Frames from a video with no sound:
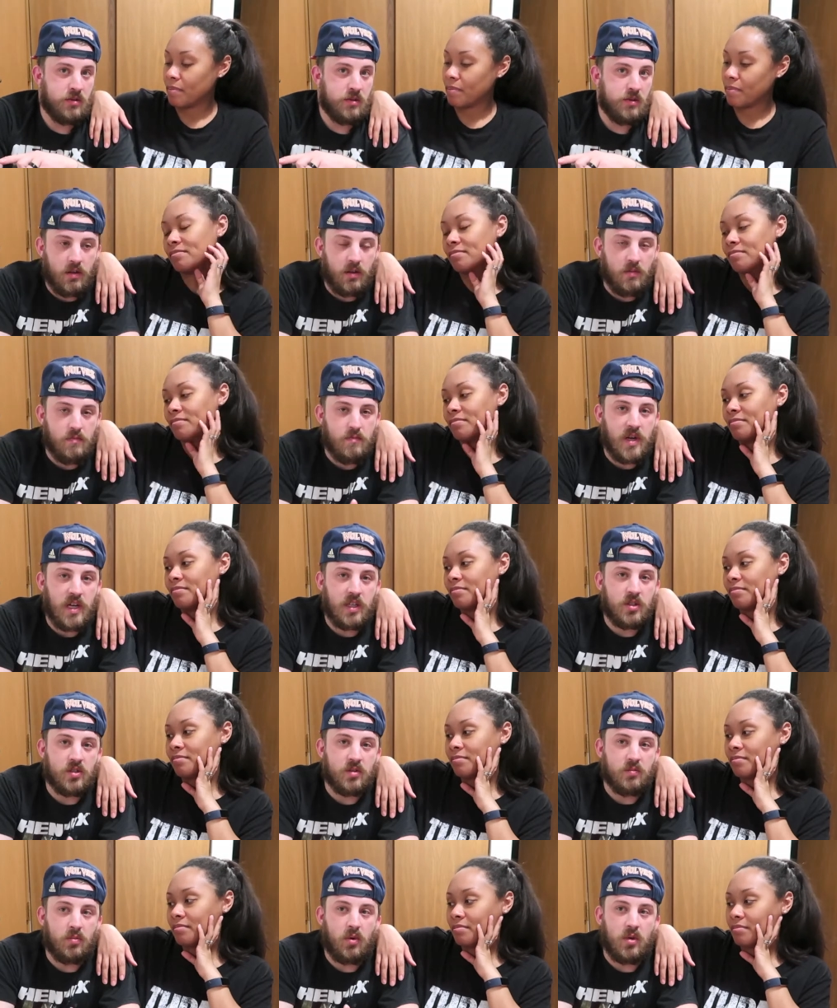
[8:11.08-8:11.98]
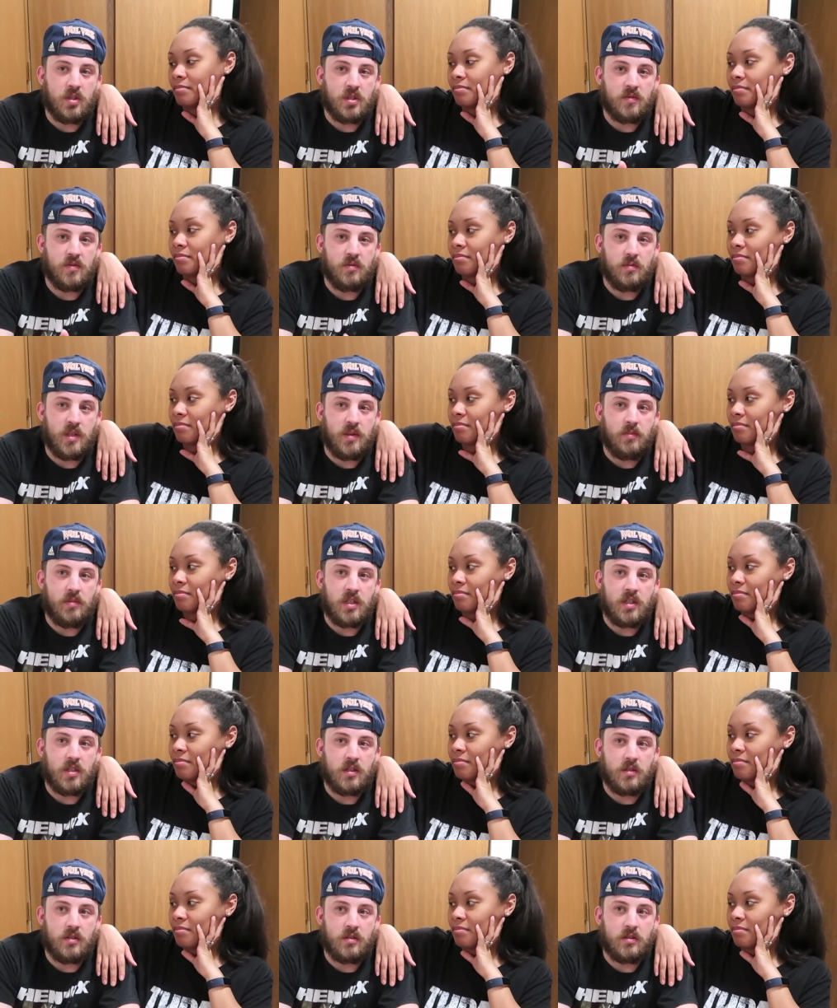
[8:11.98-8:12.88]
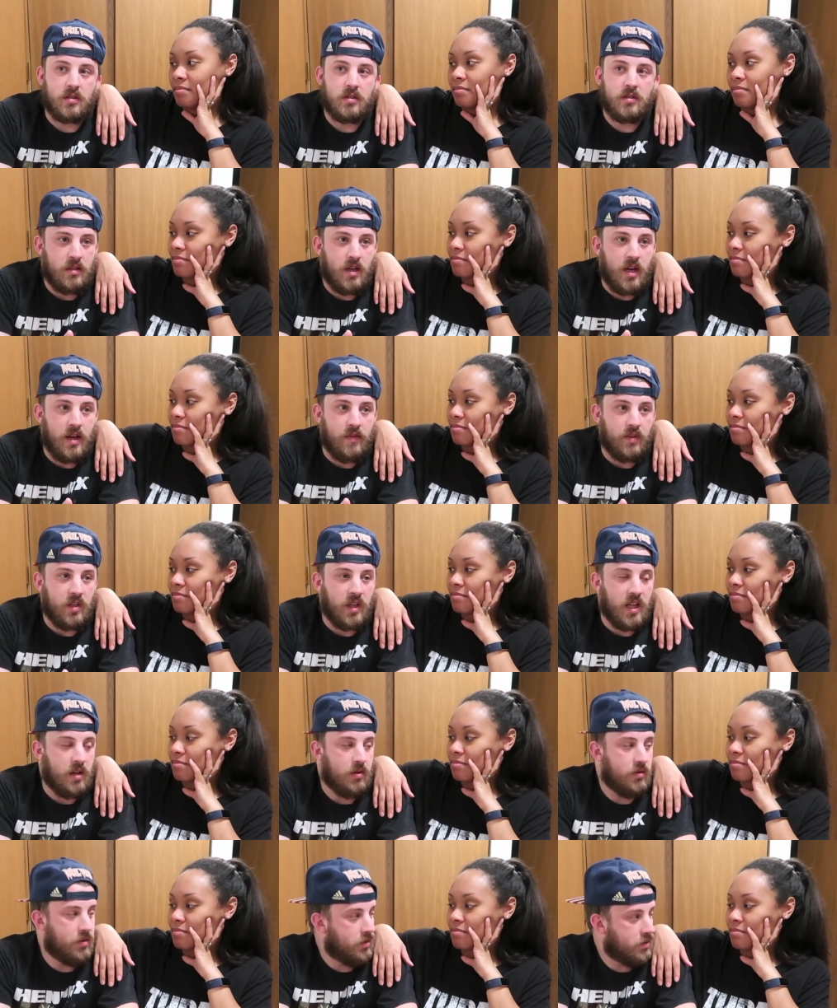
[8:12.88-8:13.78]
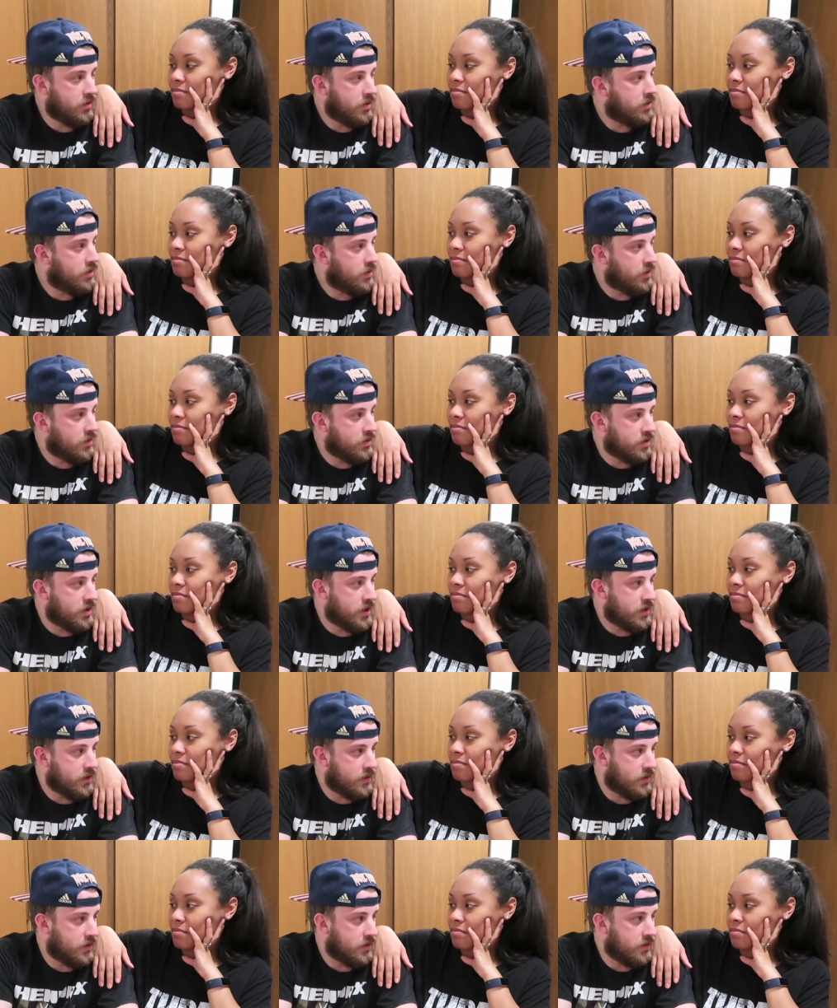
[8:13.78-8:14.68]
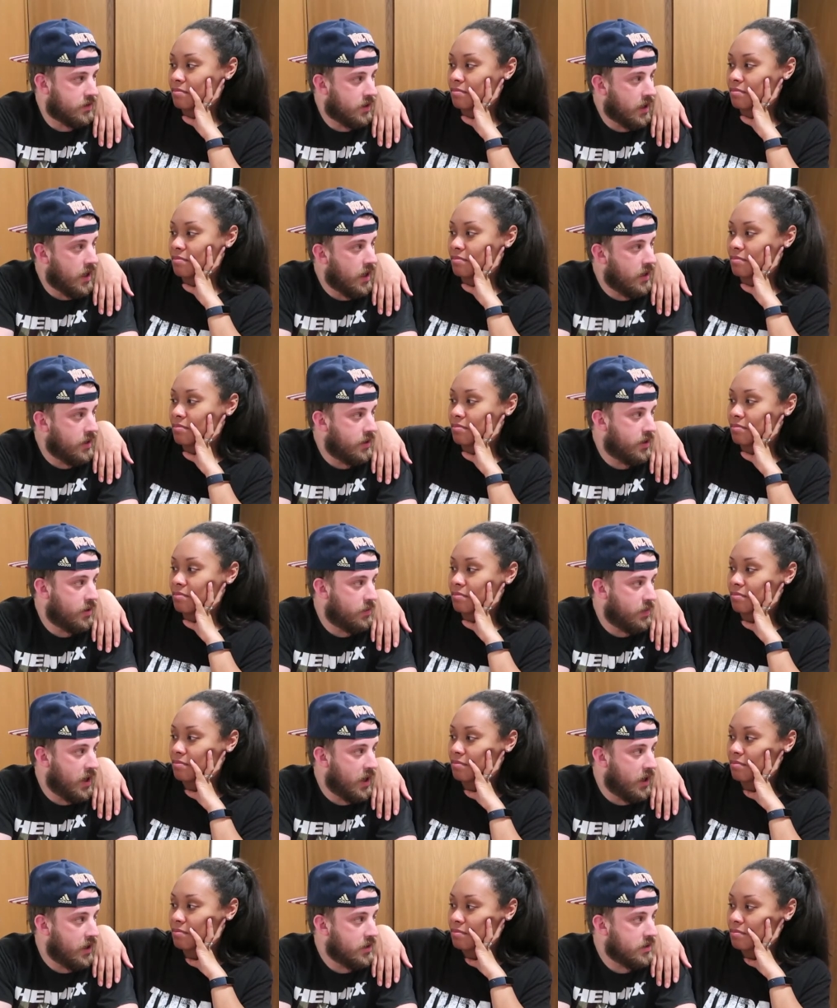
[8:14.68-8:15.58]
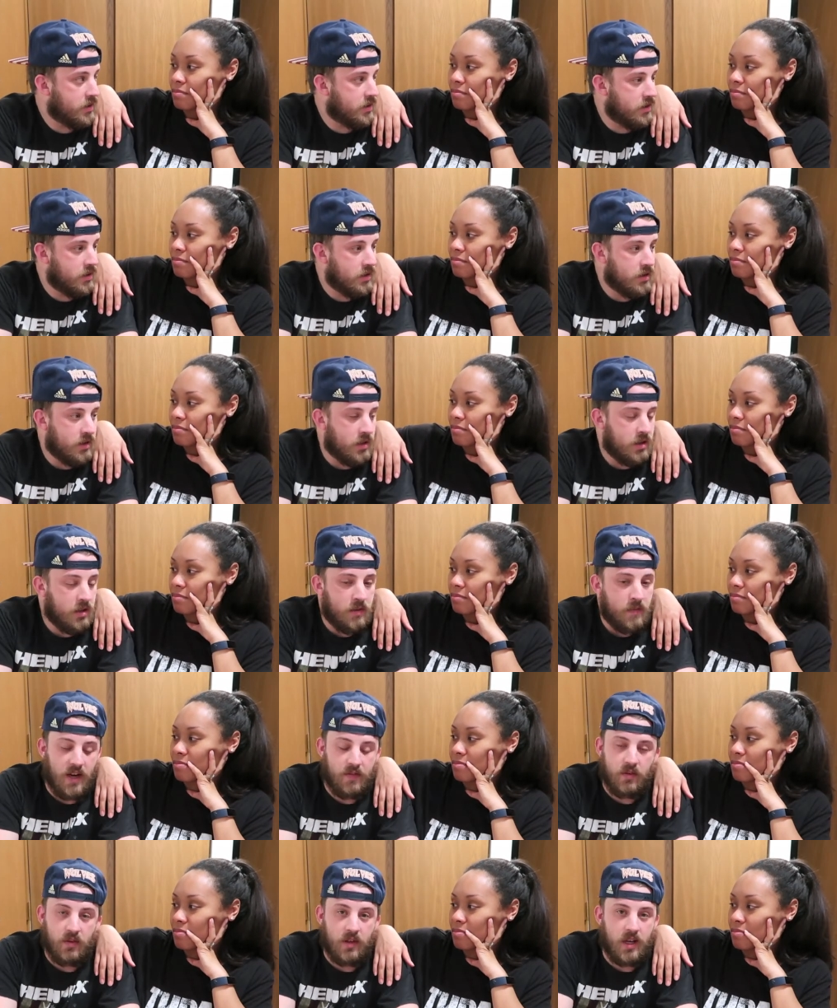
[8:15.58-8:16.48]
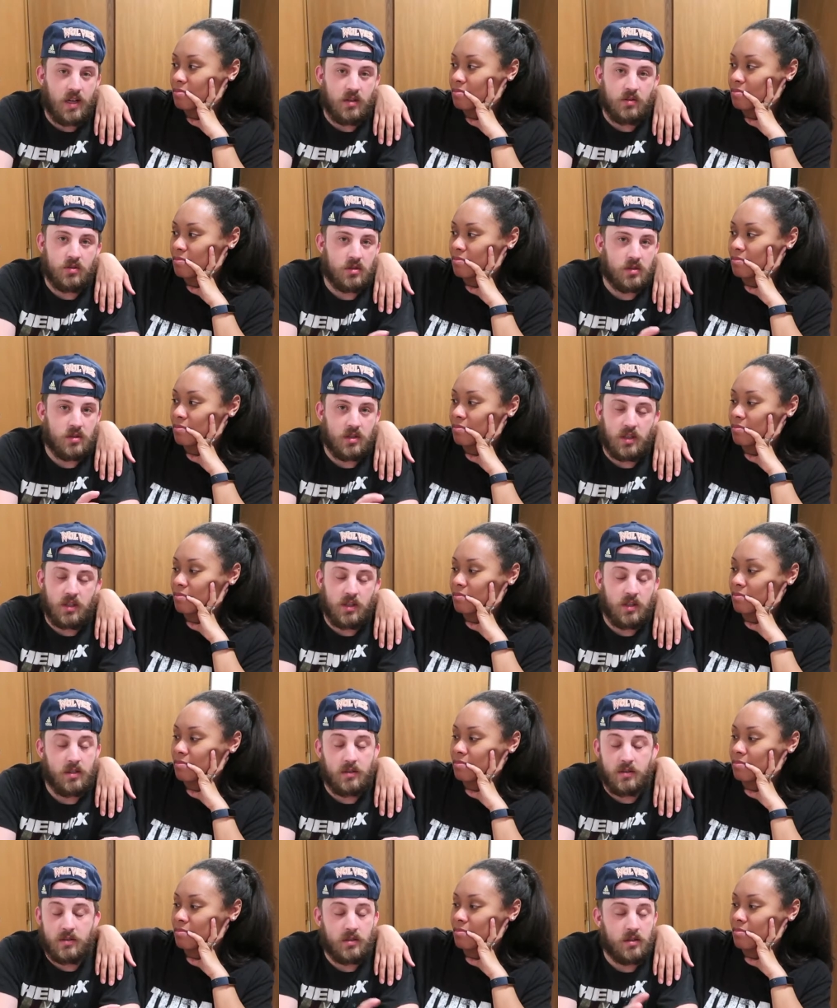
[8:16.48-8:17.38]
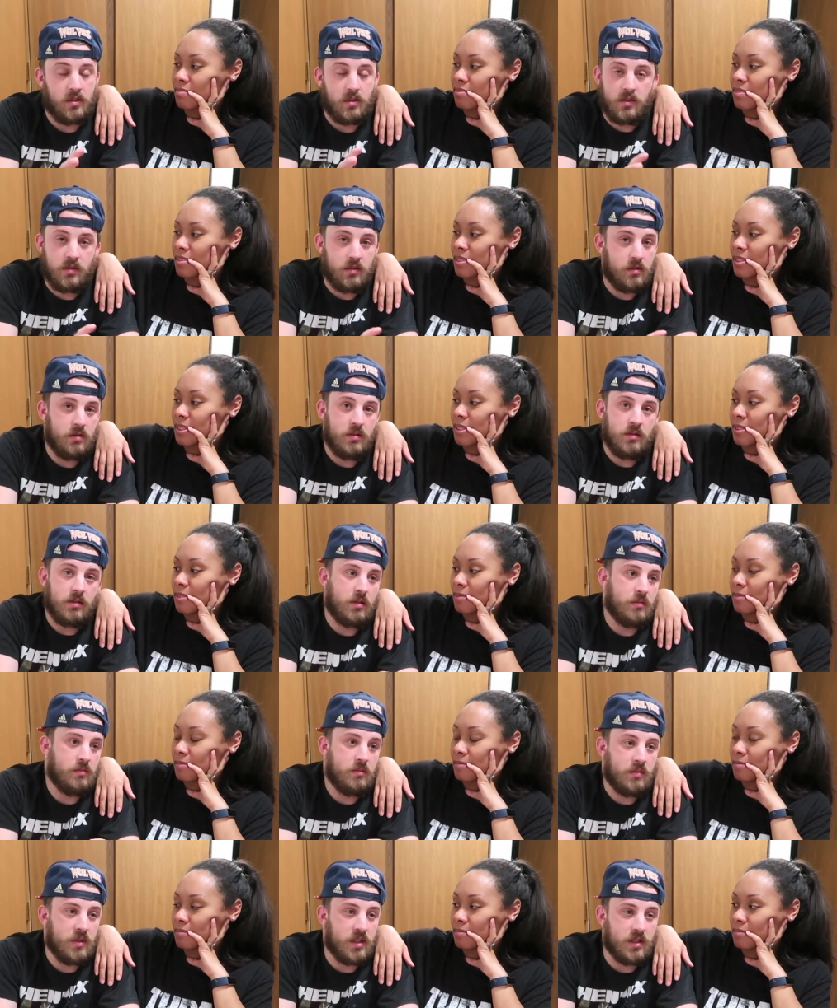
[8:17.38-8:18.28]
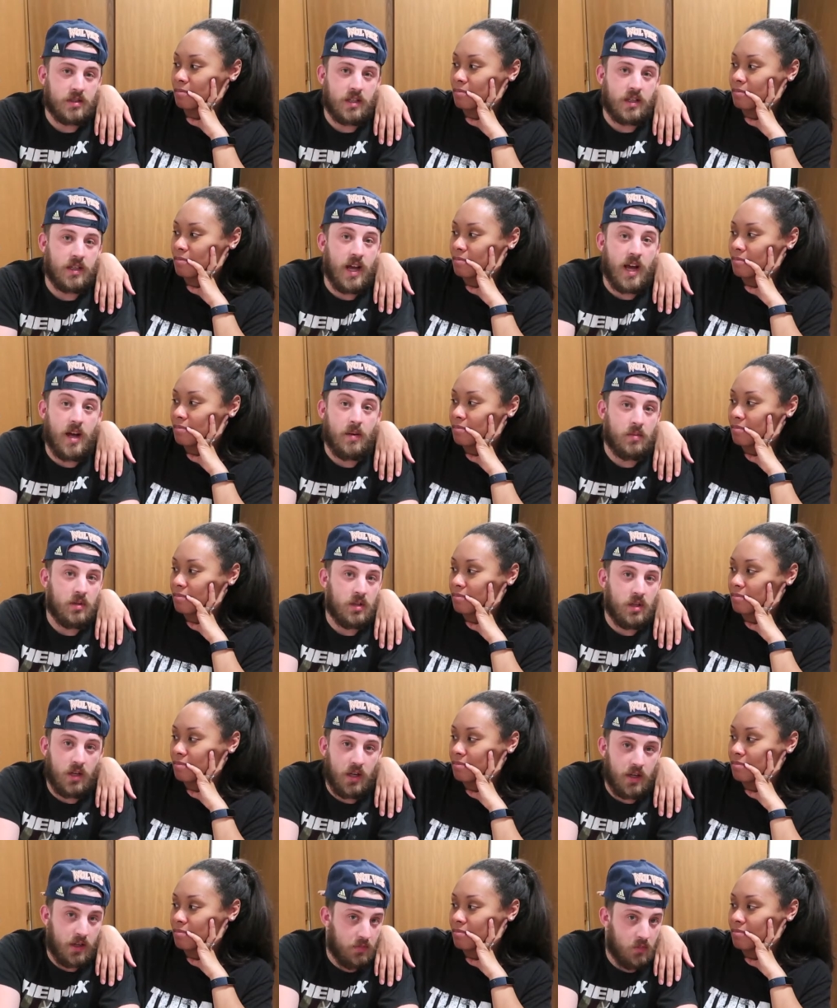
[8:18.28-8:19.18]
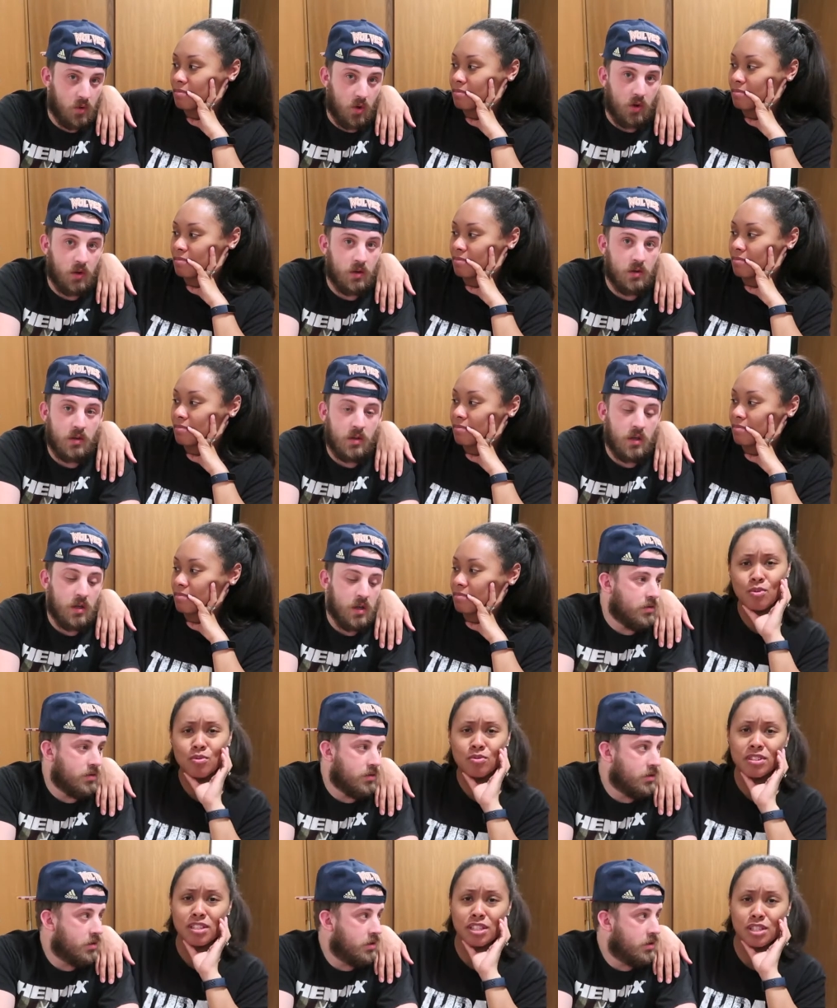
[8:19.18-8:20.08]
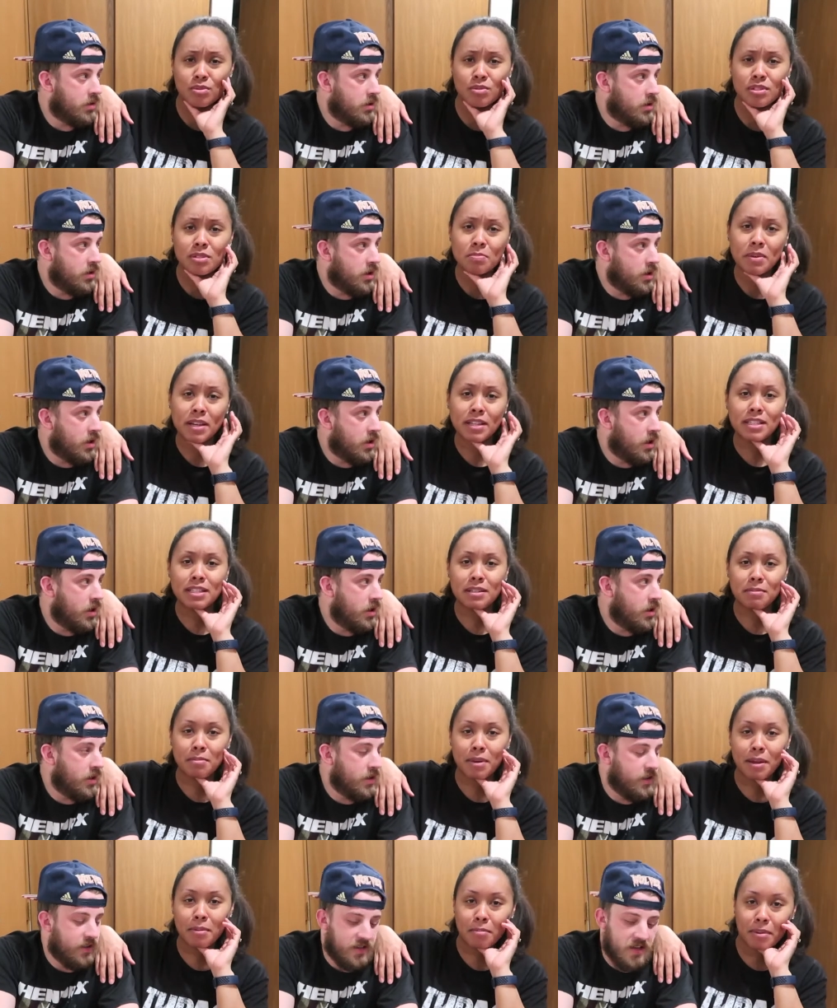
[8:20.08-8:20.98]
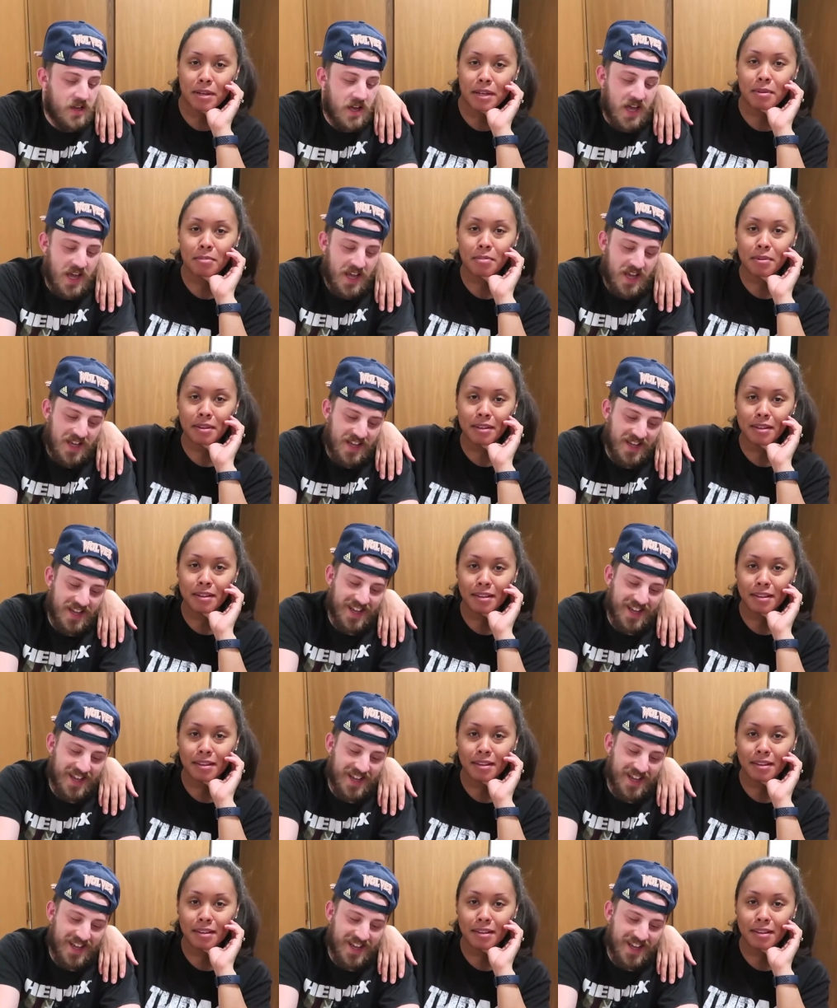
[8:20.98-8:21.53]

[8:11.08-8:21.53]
Speaker 1: They're major points for me because I've allowed those things to slide in the past. After that, it's just like, this ain't happening anymore. Who disrespected my baby?